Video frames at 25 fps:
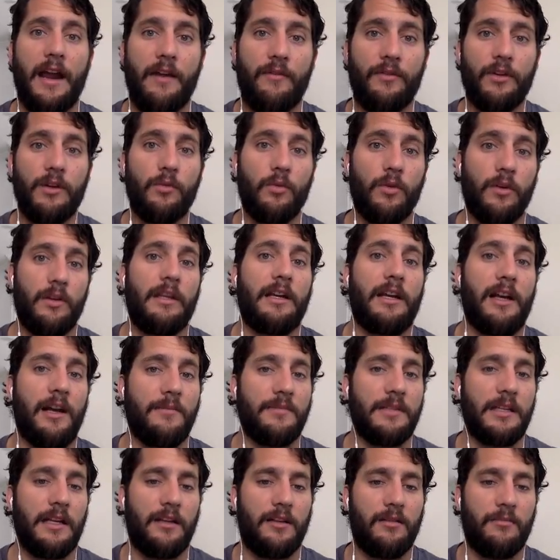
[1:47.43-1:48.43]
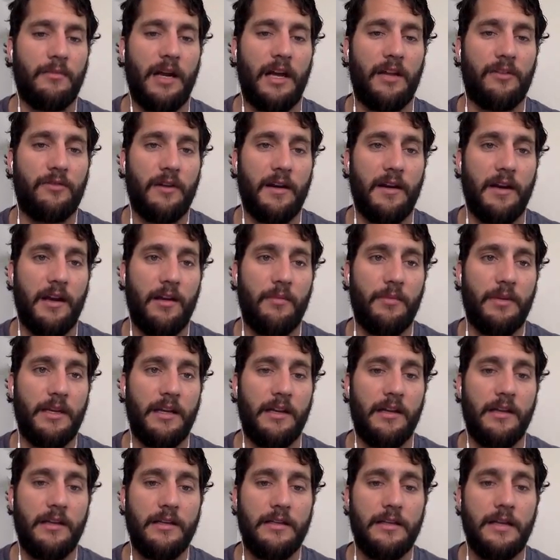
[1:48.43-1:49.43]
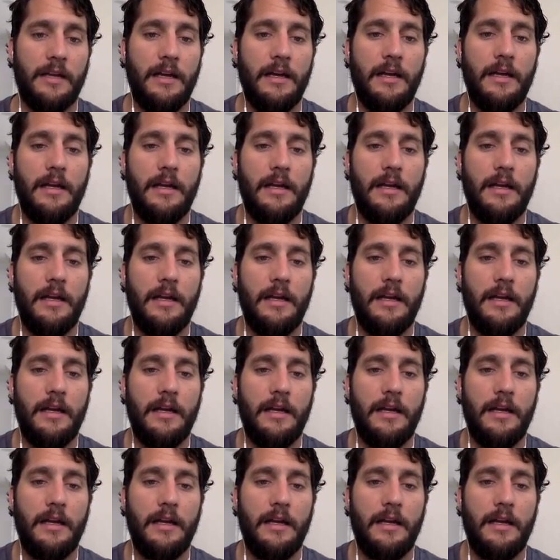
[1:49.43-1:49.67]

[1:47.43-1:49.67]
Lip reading: every word that comes out of their mouth right now, because